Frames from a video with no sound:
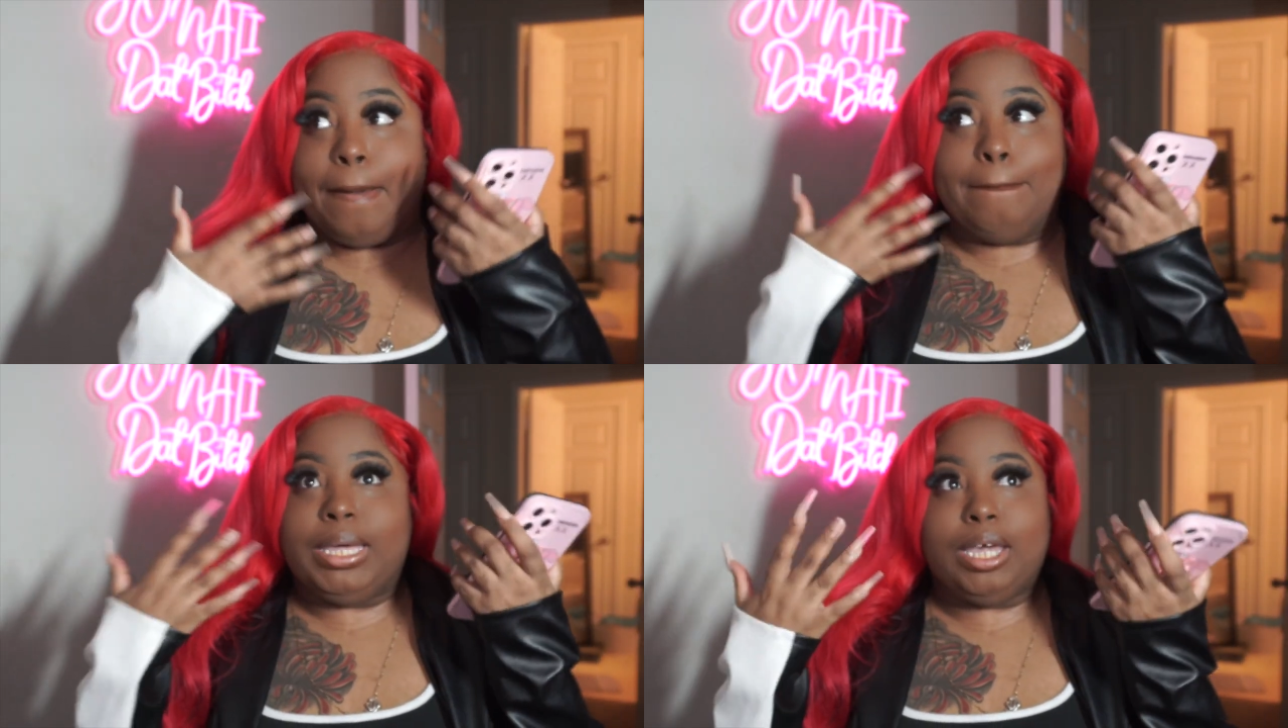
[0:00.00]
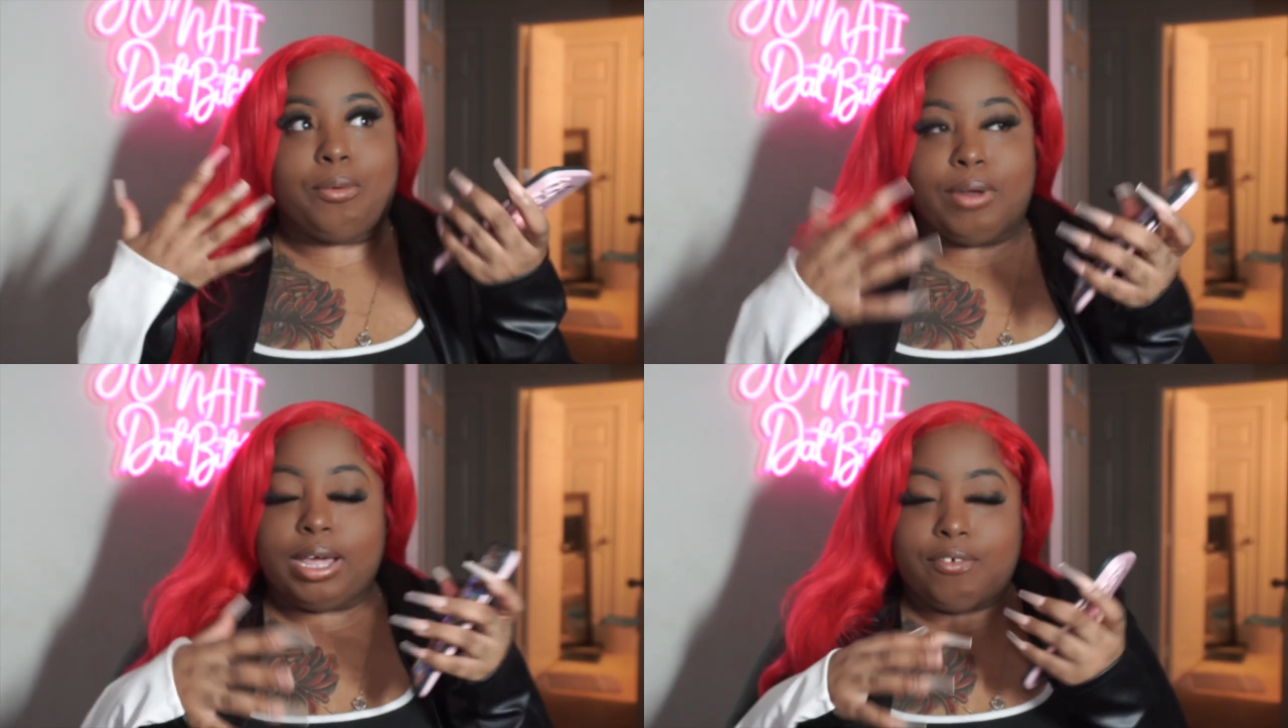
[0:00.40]
being a
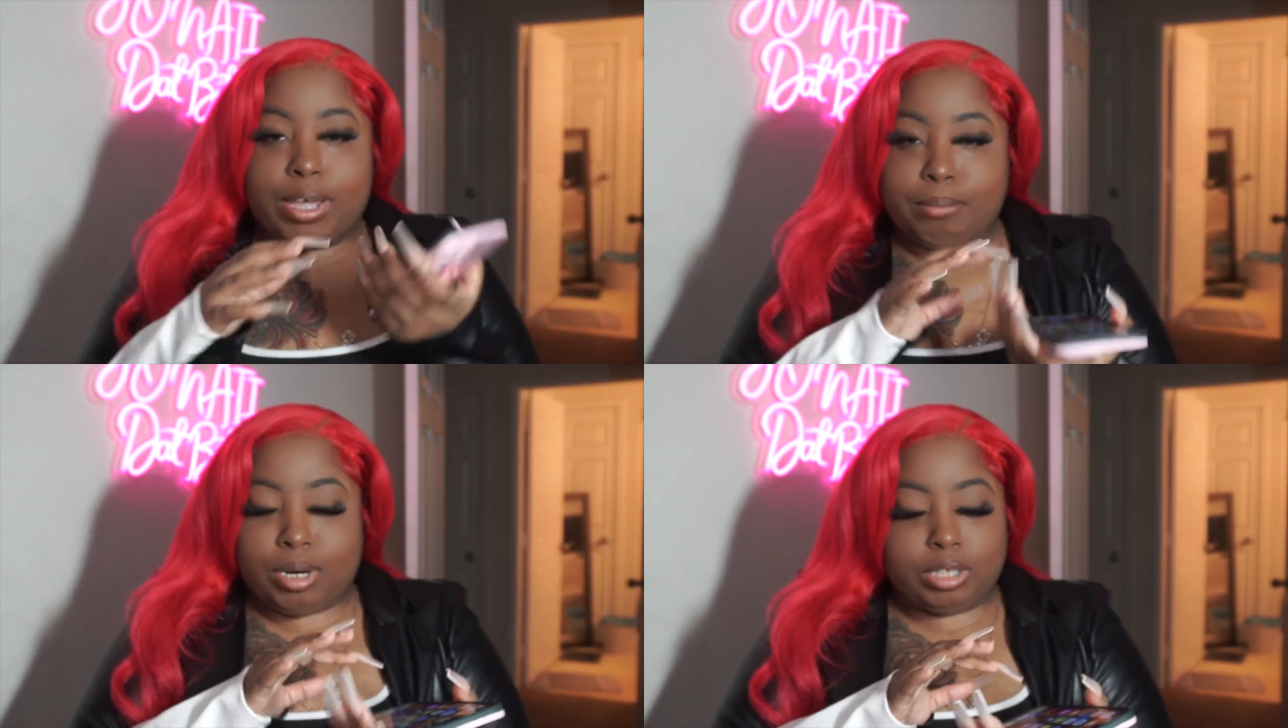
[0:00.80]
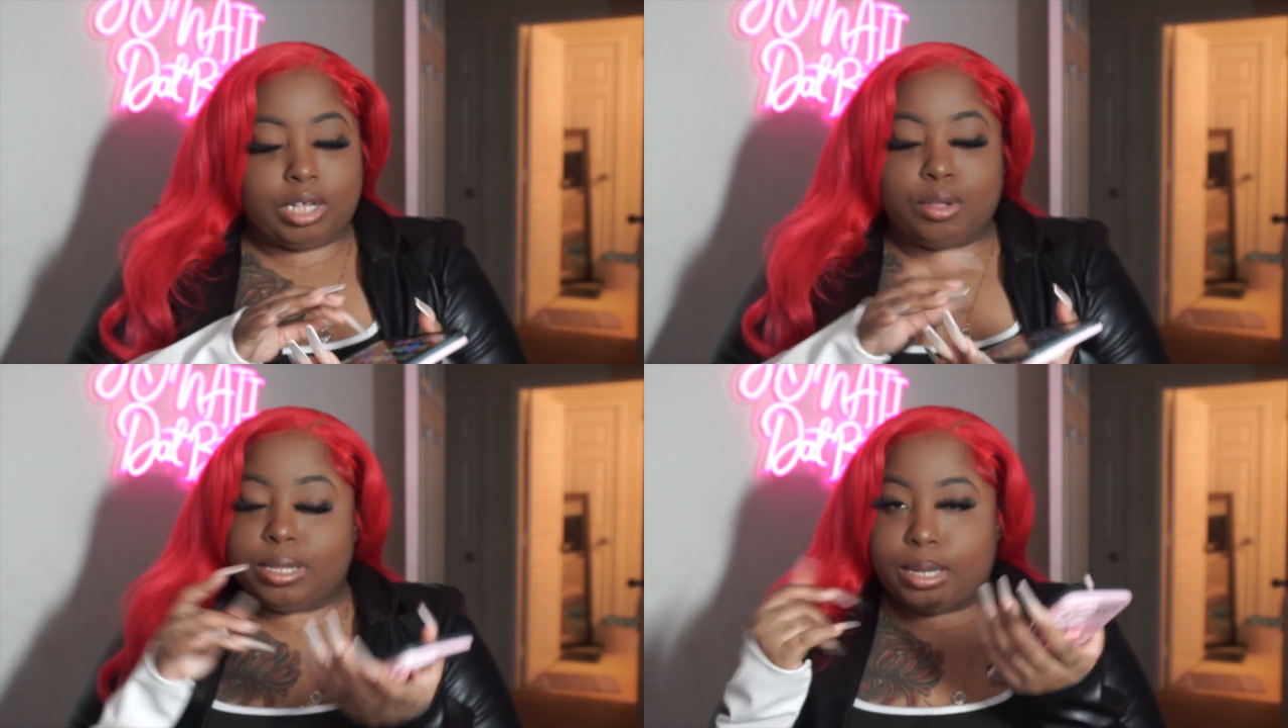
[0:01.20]
regular fucking person
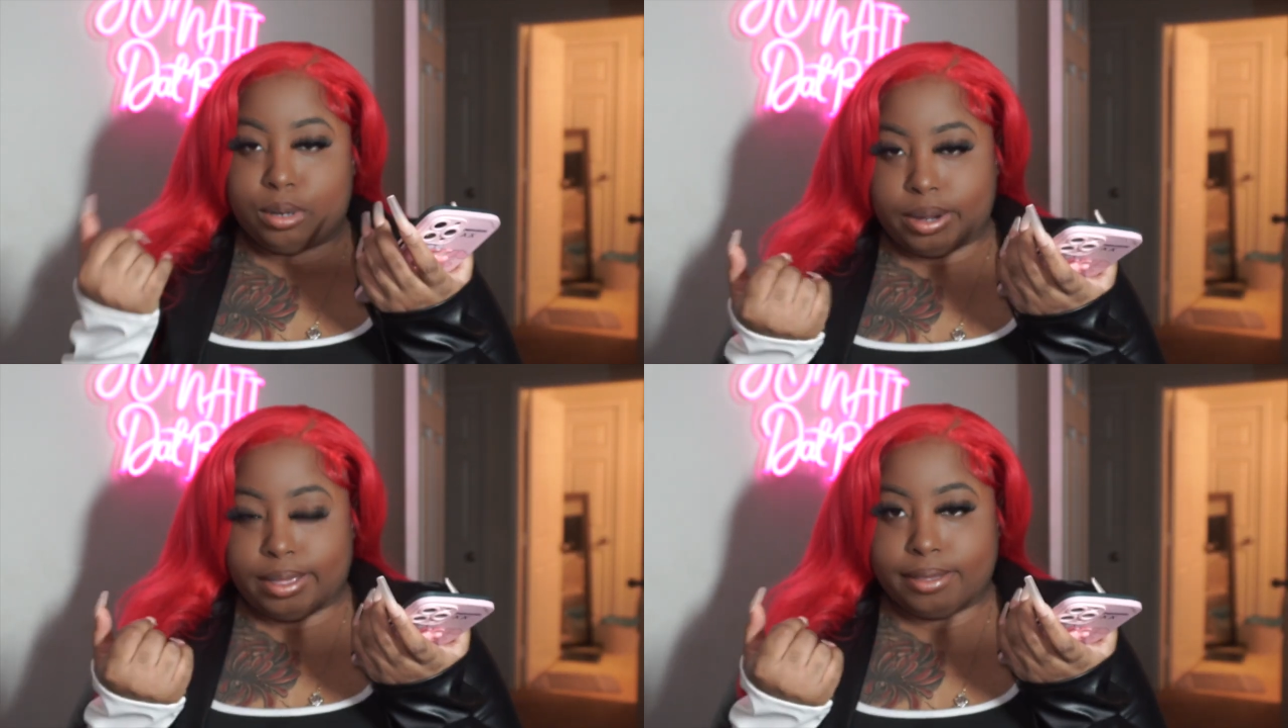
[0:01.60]
on the internet.